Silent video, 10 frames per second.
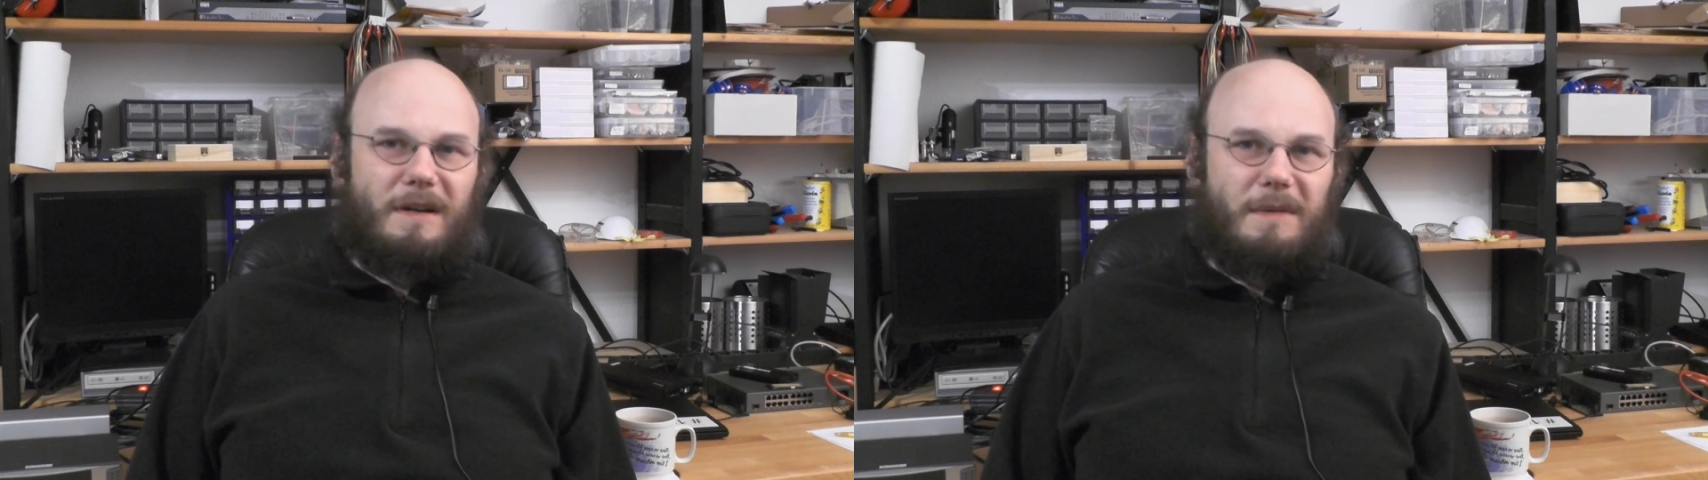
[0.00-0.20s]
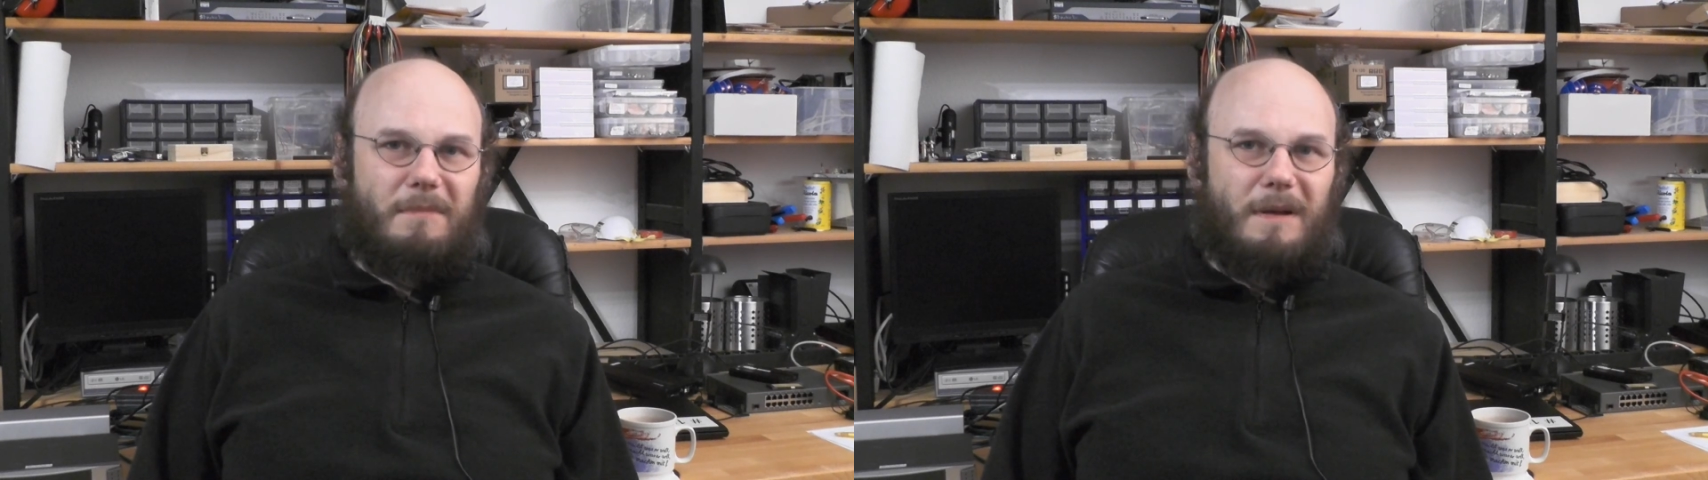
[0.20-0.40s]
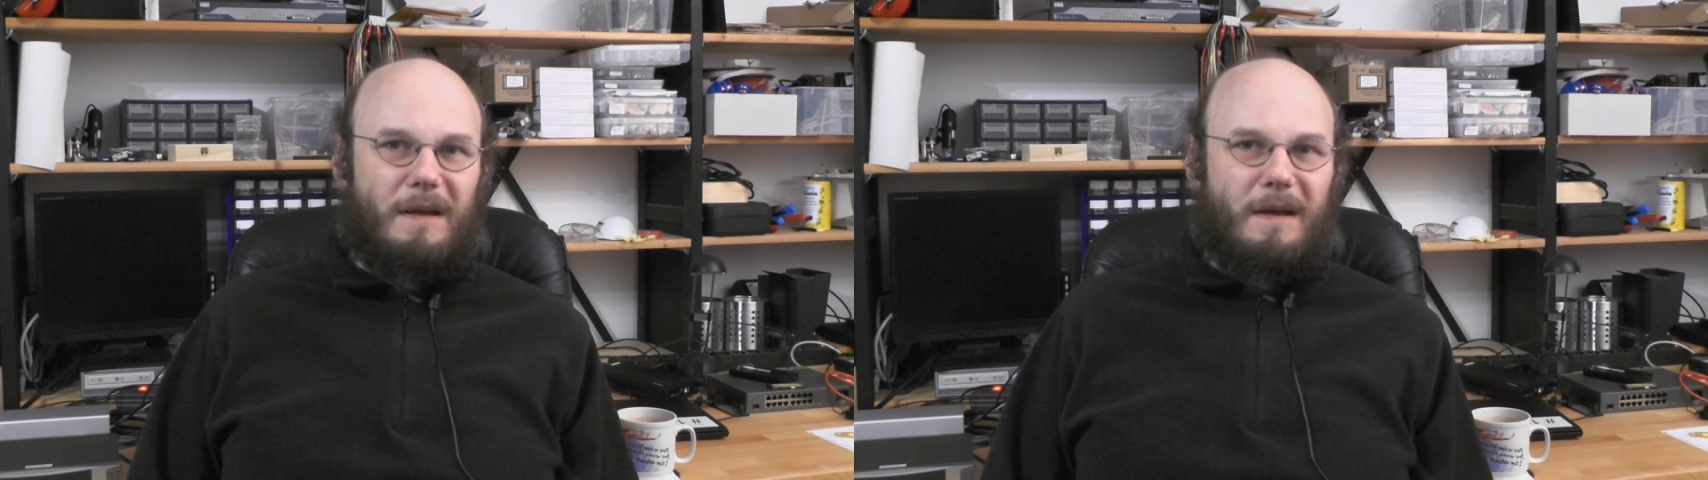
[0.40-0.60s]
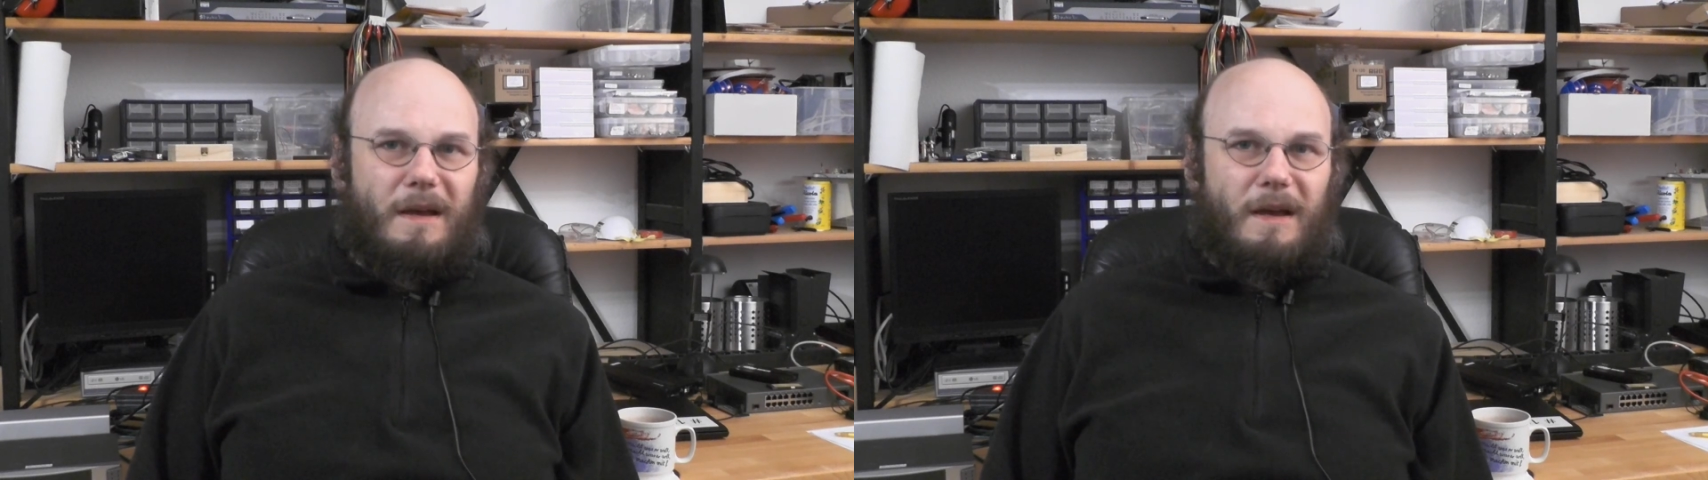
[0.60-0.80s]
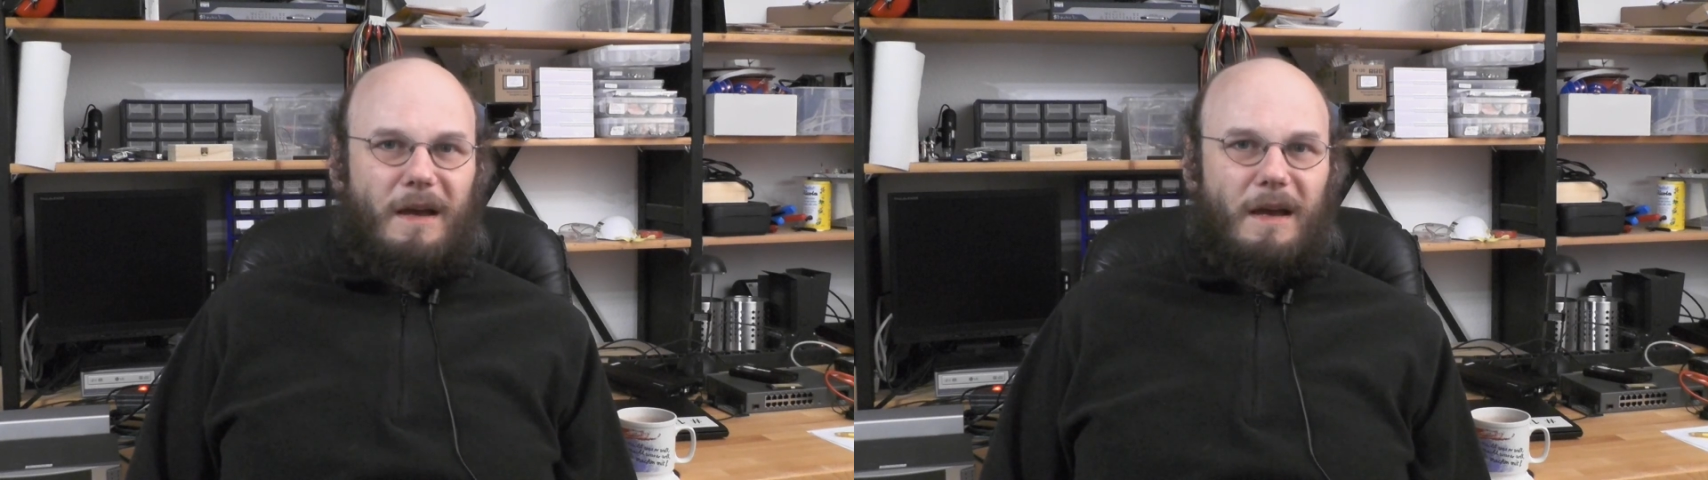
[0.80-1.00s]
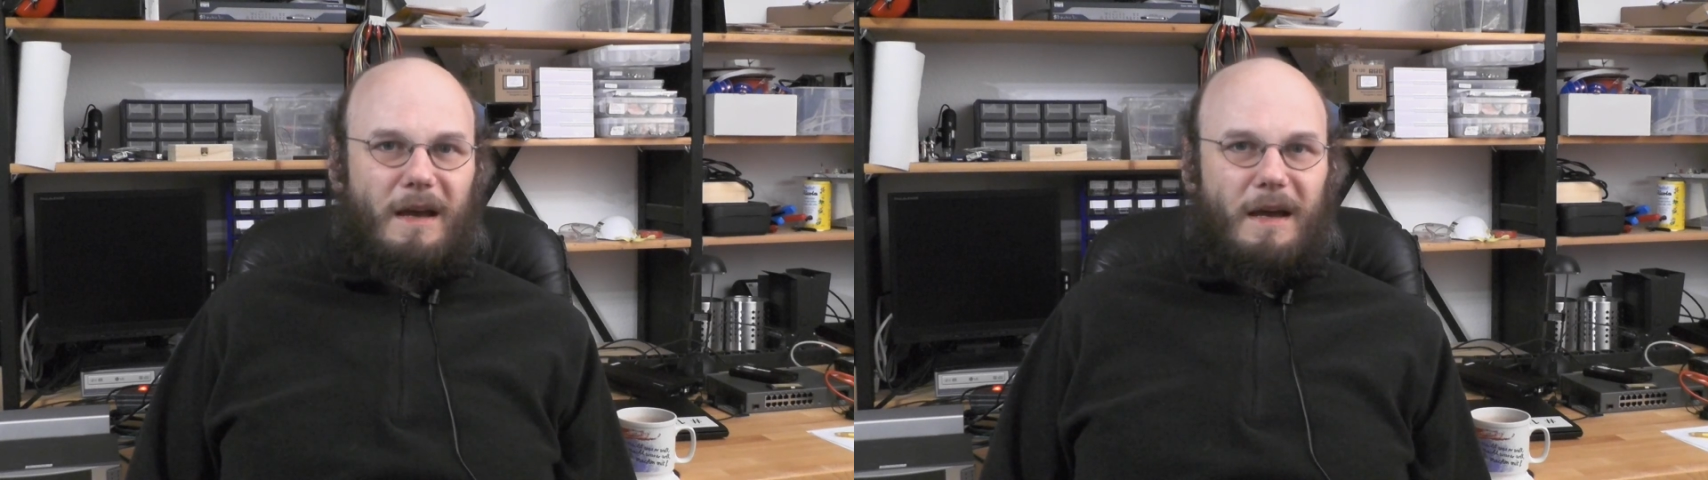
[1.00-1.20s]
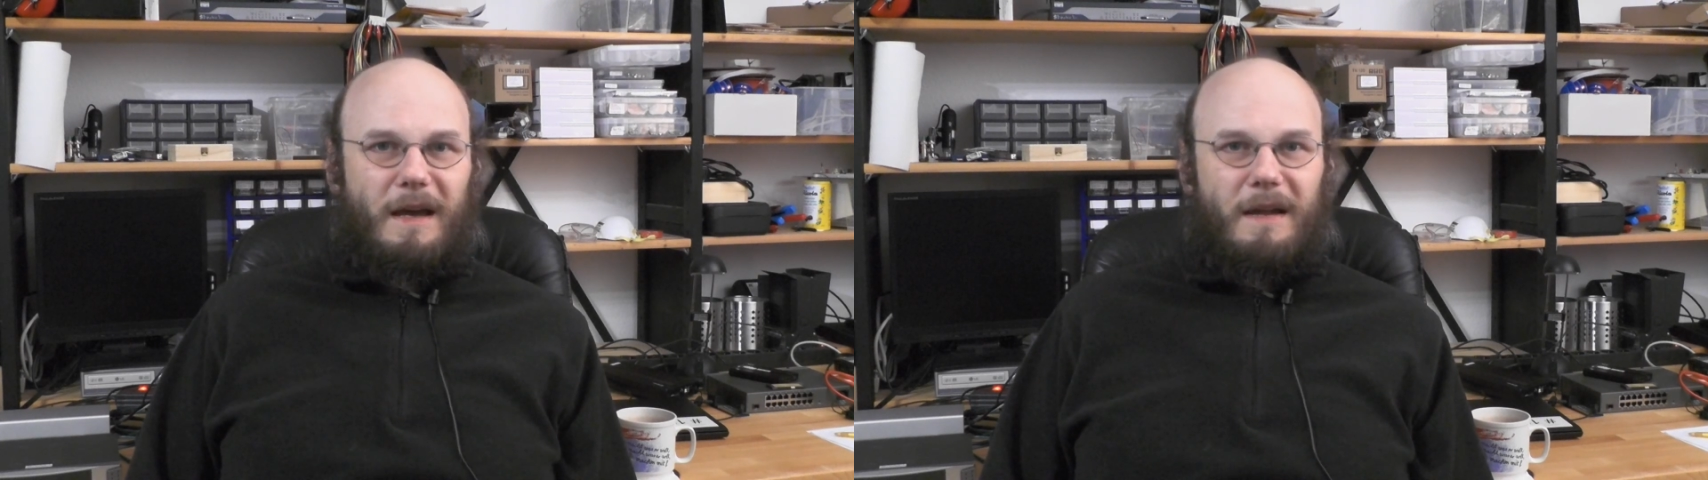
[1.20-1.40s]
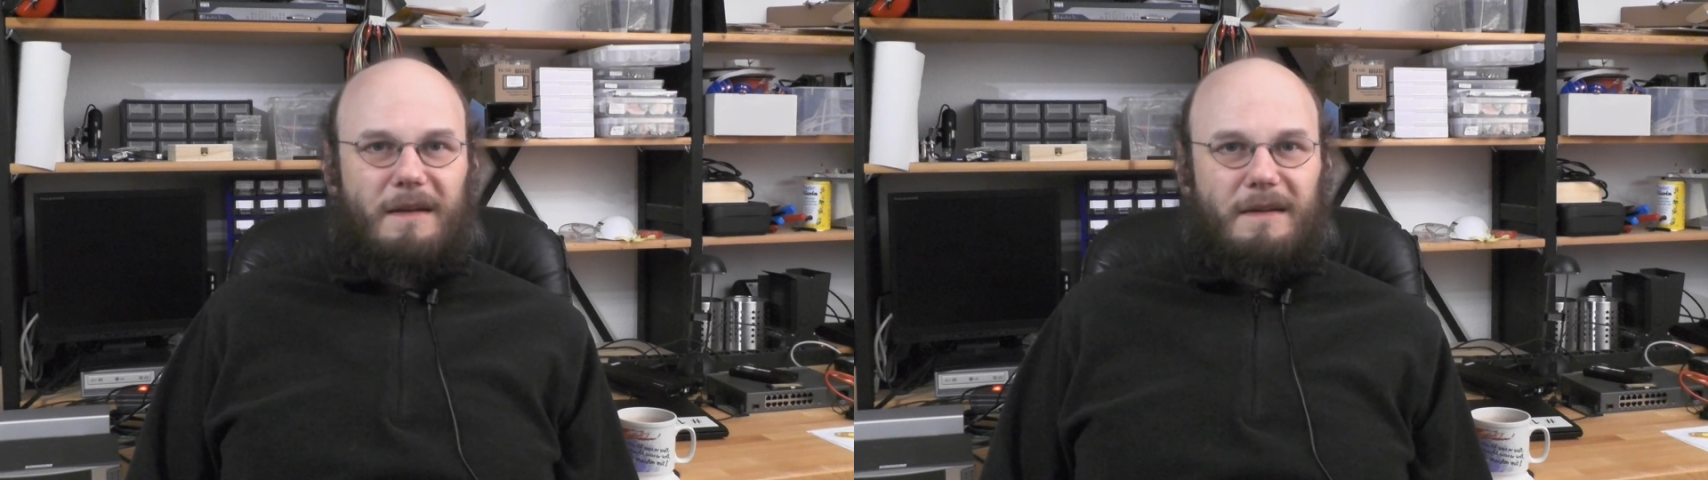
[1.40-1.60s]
time. And